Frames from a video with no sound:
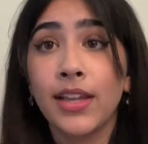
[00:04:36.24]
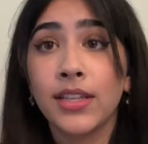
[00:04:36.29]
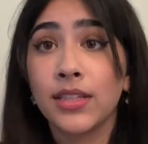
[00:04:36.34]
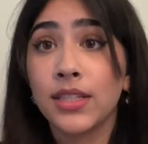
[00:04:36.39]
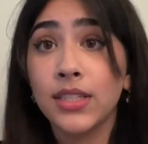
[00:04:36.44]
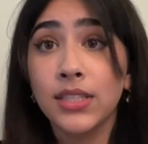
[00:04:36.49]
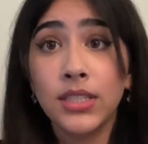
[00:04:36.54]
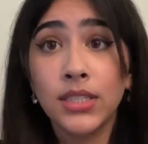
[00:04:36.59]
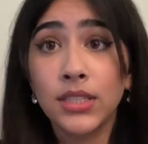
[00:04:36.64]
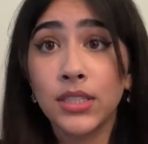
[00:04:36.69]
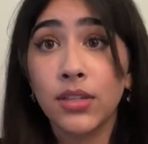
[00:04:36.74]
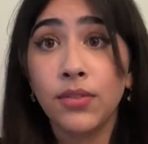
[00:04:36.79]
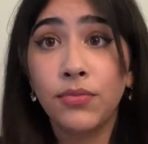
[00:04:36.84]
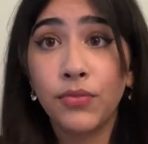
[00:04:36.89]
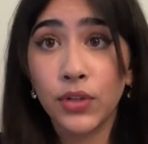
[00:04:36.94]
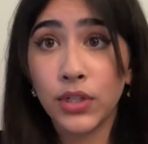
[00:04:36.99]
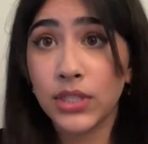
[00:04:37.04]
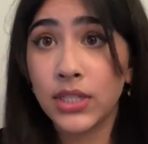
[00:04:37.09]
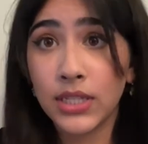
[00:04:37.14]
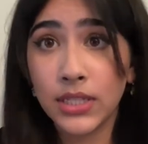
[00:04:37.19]
this is the
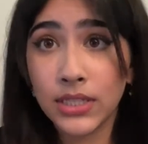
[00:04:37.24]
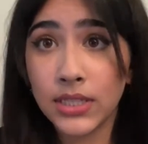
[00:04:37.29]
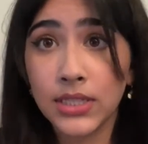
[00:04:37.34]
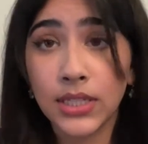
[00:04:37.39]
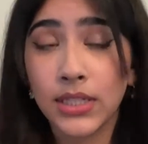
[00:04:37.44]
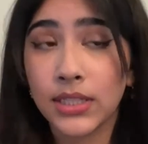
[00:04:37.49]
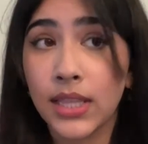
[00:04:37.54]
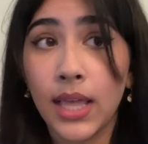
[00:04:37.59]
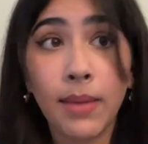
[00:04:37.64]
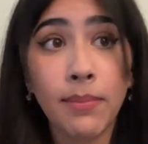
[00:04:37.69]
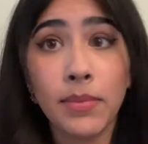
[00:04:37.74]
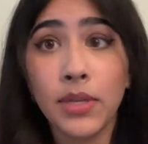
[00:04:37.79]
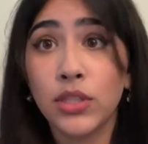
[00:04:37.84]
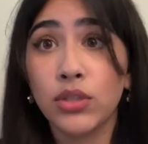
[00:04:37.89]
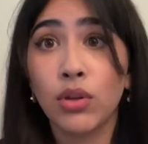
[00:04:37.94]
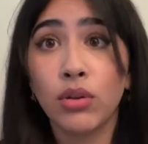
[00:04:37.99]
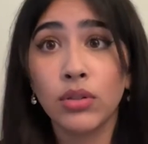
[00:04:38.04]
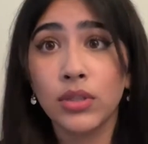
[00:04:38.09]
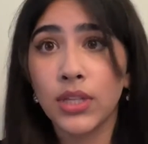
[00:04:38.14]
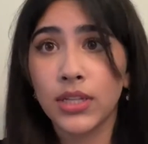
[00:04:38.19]
first instinct. That makes
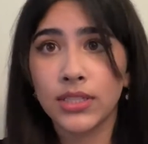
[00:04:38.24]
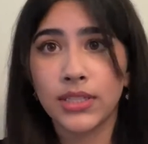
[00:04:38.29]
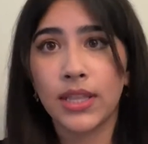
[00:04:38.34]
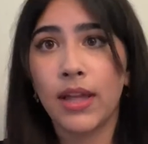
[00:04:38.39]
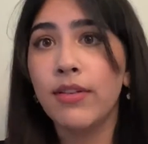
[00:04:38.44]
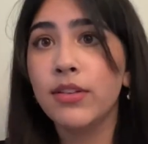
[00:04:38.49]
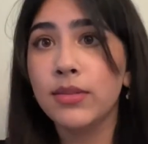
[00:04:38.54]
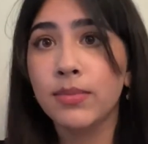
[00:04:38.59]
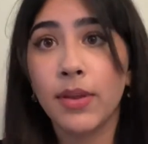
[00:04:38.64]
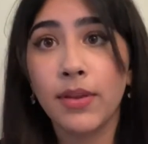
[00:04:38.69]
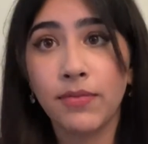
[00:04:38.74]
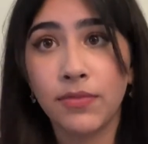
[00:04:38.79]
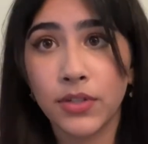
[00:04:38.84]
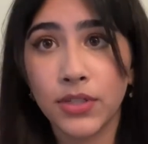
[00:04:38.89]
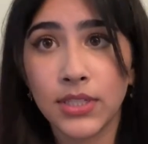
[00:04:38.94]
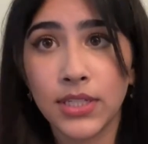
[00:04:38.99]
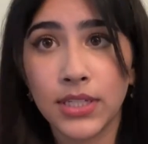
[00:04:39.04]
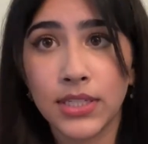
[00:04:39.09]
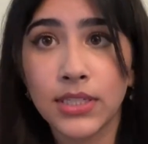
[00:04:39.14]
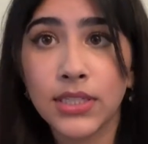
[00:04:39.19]
total sense. That was my
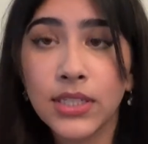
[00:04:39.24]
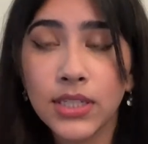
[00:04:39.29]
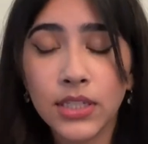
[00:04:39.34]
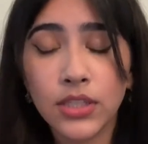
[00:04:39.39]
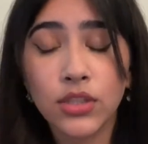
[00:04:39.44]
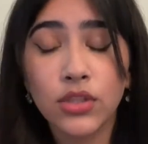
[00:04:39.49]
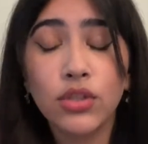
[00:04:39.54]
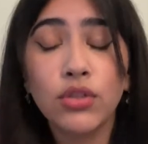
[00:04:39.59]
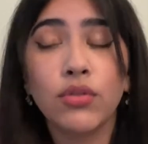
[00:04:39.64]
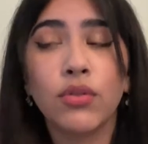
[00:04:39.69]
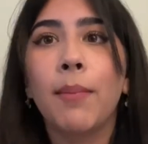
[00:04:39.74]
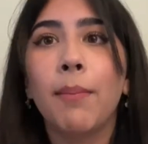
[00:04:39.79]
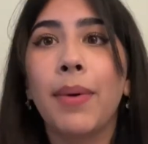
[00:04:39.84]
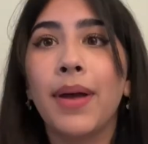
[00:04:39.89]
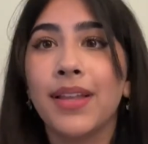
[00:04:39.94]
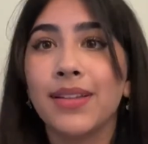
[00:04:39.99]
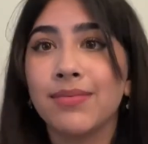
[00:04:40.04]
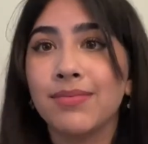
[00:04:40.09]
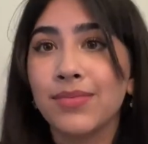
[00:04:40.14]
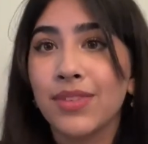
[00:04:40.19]
first instinct too.
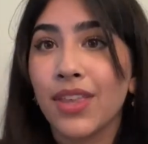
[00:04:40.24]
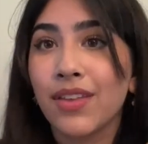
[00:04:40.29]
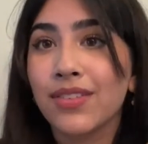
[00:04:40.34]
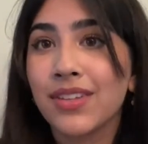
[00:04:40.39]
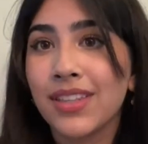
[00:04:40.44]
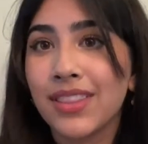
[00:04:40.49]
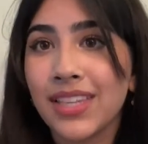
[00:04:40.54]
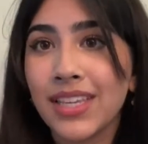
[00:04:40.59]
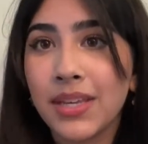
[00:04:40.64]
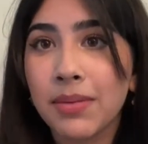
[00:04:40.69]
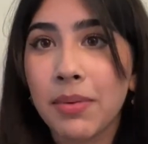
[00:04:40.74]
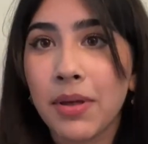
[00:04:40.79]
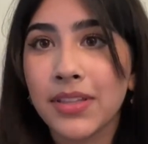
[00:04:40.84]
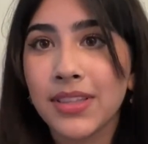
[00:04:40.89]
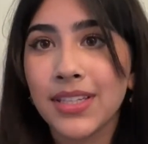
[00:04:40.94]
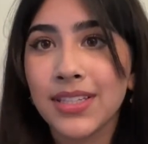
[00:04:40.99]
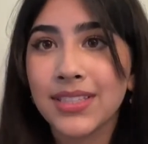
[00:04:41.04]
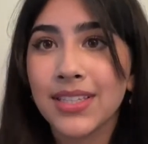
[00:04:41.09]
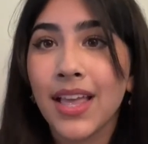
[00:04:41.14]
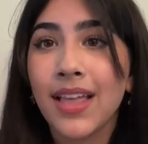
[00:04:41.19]
But you have to think about
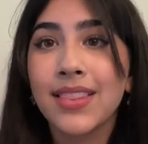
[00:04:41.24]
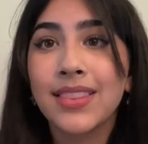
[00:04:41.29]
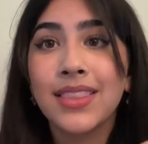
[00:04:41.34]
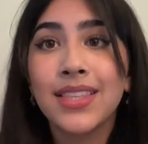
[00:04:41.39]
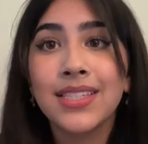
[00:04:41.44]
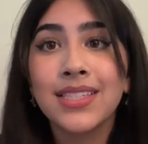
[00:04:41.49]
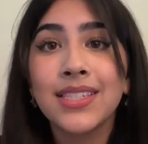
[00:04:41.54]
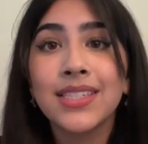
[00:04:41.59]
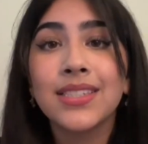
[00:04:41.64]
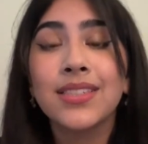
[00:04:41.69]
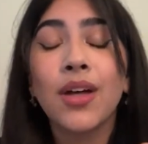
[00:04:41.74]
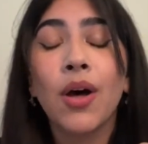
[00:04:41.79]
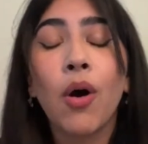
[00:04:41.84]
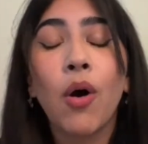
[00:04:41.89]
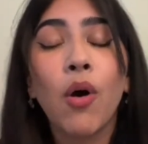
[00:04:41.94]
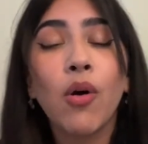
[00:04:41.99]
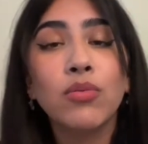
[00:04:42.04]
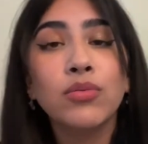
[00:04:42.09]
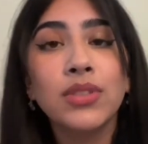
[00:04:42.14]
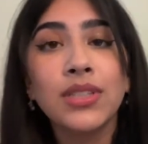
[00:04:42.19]
this. This is the
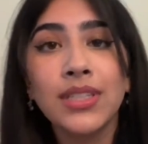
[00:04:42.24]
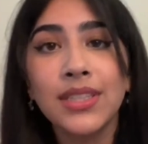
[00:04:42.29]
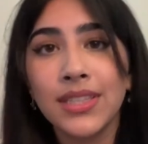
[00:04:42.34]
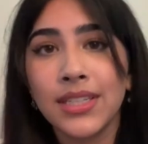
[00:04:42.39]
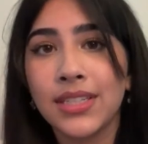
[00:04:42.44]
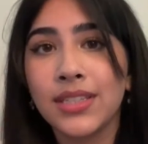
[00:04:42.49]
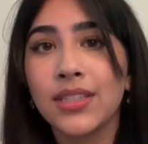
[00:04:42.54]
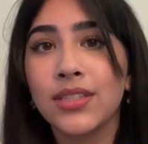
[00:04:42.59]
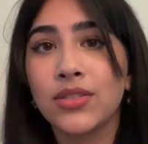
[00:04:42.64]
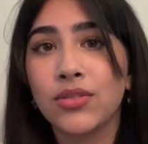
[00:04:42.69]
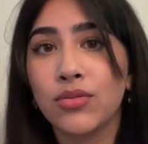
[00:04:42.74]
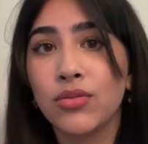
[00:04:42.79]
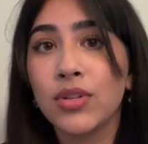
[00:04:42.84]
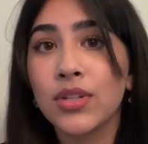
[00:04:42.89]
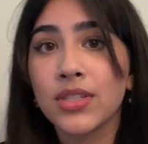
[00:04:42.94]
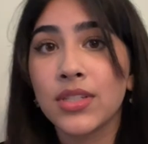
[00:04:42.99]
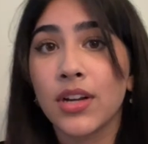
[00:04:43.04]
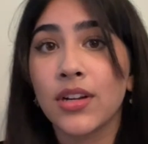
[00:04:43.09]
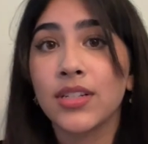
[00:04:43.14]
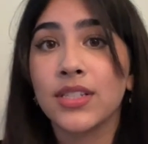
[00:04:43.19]
only thing the
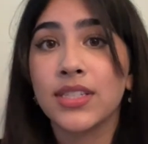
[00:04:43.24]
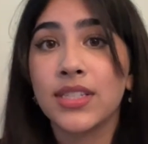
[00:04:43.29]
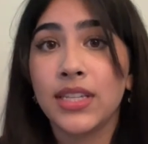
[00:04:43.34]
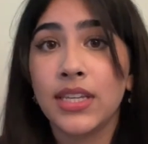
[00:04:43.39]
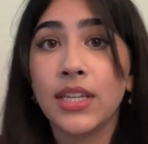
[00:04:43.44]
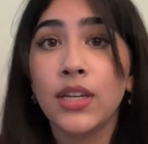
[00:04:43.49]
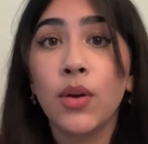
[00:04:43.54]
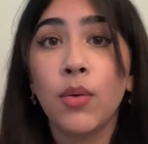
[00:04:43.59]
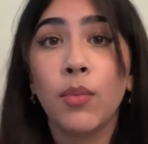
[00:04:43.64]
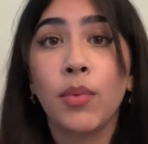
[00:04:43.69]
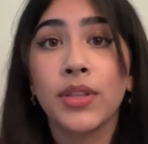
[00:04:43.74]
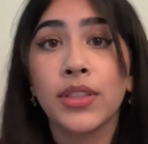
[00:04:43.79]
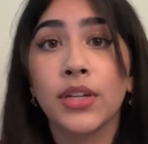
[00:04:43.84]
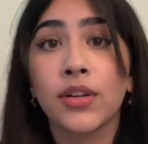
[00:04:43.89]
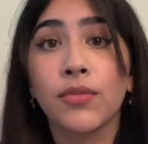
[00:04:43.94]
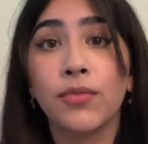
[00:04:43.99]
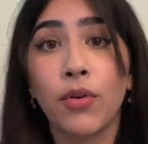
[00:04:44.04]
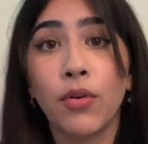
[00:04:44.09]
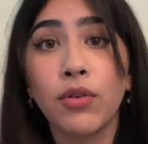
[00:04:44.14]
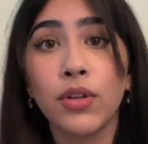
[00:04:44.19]
students are seeing when
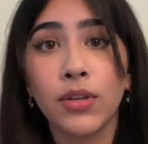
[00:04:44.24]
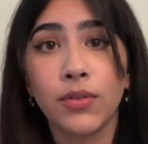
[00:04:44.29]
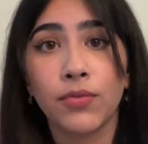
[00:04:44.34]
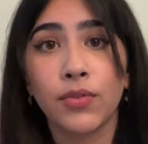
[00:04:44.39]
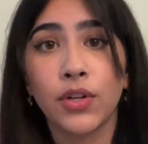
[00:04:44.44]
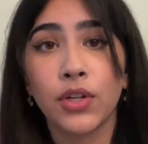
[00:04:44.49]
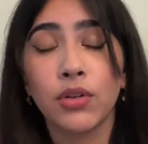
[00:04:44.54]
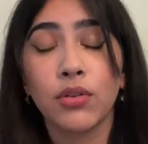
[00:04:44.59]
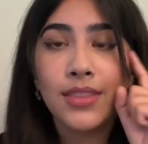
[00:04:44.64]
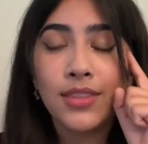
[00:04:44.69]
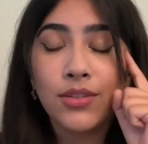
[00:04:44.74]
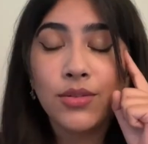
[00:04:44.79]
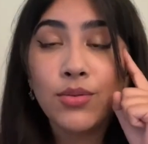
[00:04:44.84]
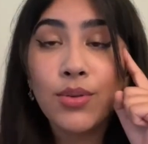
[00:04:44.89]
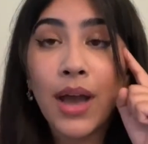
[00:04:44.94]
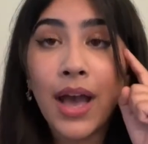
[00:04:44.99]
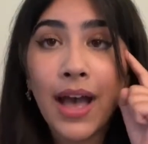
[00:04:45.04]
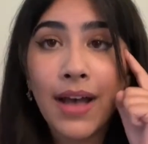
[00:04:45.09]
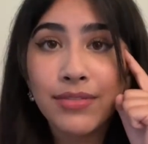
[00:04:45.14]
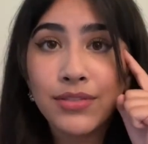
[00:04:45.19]
they're voting for you. You
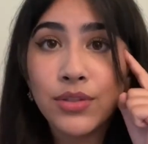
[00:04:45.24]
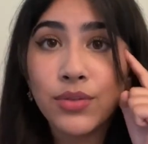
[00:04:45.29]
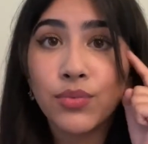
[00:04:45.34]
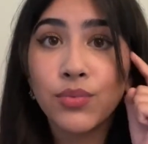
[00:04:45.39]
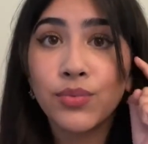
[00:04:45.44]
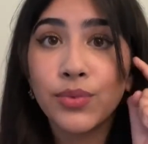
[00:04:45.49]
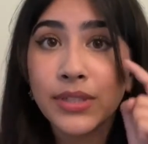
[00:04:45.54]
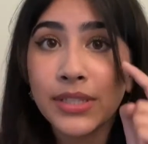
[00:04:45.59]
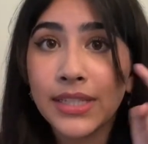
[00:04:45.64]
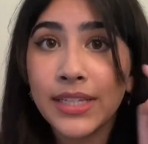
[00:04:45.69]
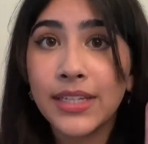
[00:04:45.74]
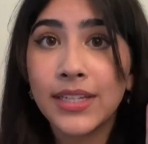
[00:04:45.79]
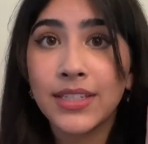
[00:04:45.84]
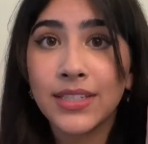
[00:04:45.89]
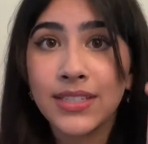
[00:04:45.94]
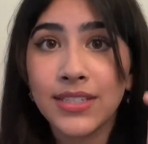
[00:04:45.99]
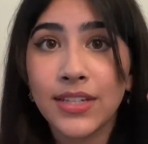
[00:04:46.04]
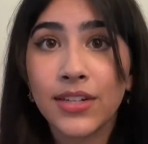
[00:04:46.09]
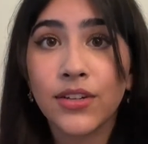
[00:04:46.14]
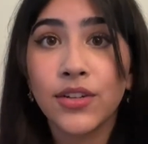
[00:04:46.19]
have to really
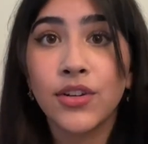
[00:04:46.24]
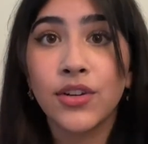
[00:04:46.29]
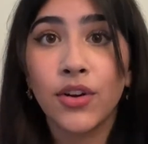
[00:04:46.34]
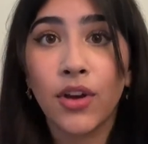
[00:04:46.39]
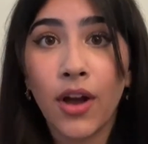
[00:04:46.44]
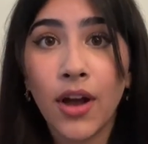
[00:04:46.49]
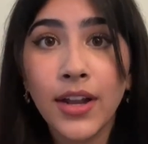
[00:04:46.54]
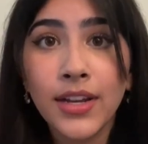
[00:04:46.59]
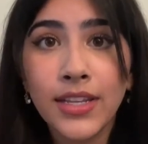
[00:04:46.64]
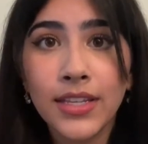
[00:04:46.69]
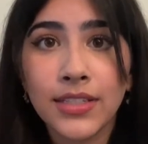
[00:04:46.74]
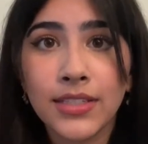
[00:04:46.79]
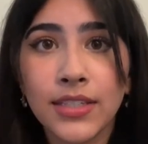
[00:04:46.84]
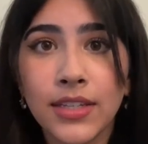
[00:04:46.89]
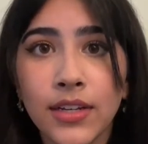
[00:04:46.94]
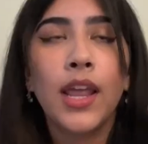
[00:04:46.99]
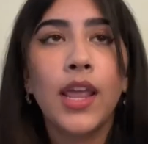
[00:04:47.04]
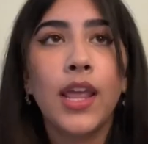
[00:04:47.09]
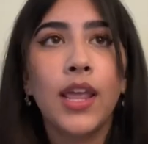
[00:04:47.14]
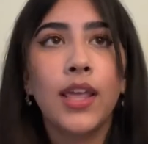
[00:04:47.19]
consider your audience
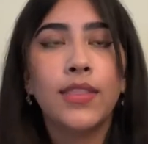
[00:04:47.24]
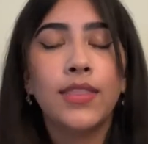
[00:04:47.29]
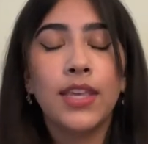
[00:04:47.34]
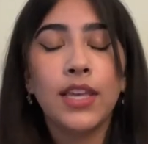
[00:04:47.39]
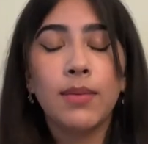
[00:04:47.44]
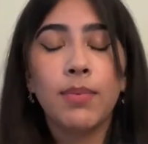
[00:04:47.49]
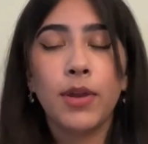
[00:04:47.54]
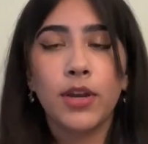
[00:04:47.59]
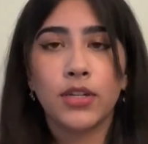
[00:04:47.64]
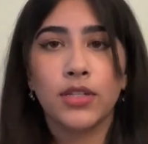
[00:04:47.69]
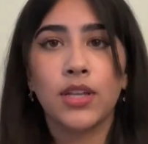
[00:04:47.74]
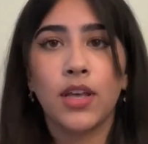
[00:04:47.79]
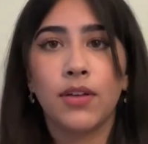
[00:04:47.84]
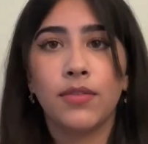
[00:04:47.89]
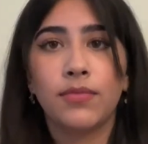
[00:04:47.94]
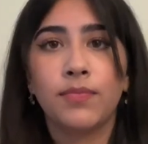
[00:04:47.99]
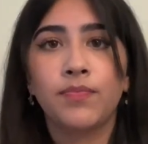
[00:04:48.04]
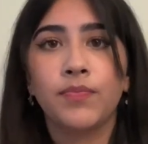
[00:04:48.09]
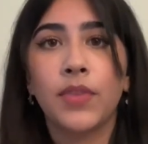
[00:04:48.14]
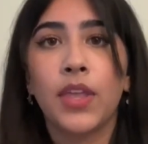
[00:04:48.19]
here. Think about
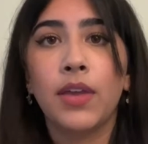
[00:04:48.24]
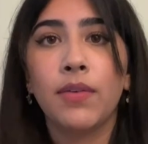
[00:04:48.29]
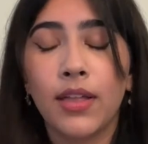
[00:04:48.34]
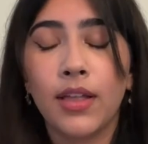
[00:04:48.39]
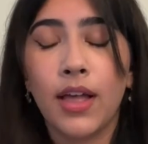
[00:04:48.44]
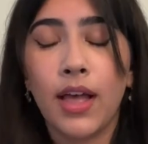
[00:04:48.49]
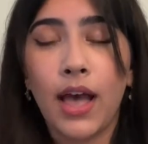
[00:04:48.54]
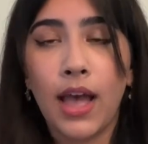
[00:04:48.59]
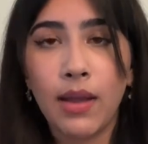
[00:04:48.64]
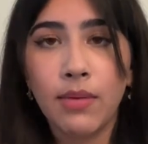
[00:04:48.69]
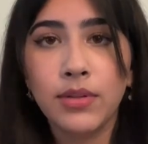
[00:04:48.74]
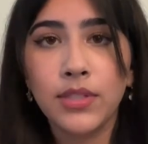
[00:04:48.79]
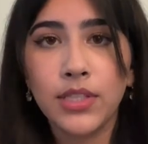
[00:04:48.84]
yourself. If I was a